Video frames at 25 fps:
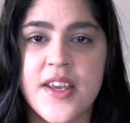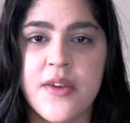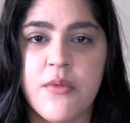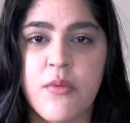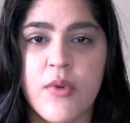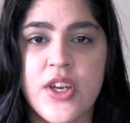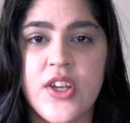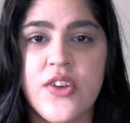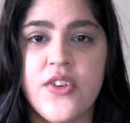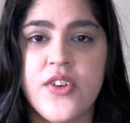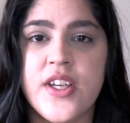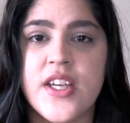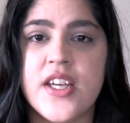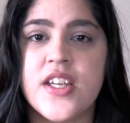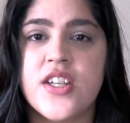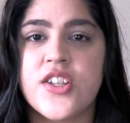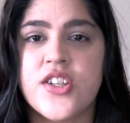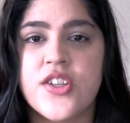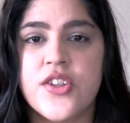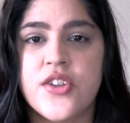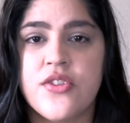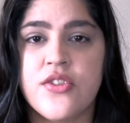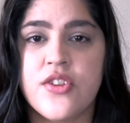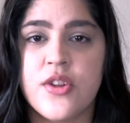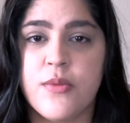when you get
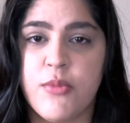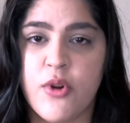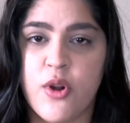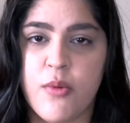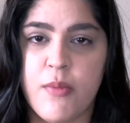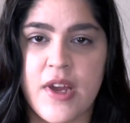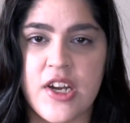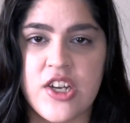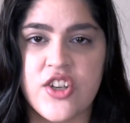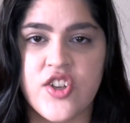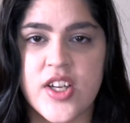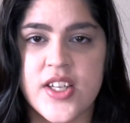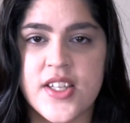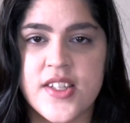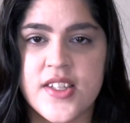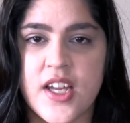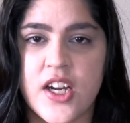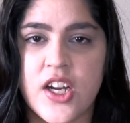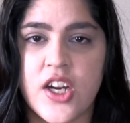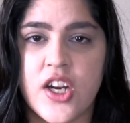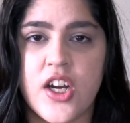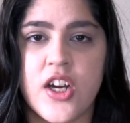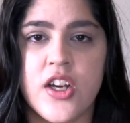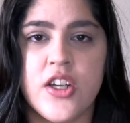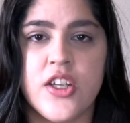to the Prometric Center